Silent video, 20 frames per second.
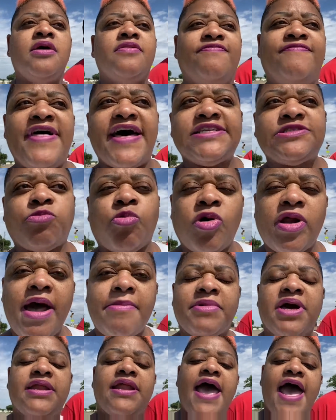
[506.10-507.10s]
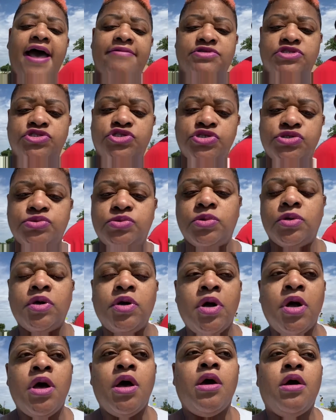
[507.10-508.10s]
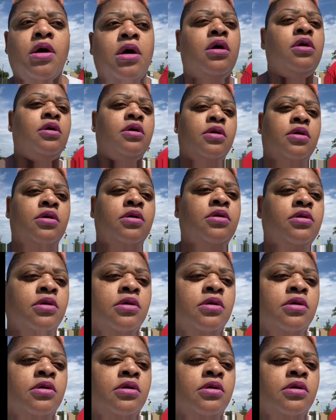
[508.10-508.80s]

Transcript: that's what I'm gonna have to do. What about being on the YouTube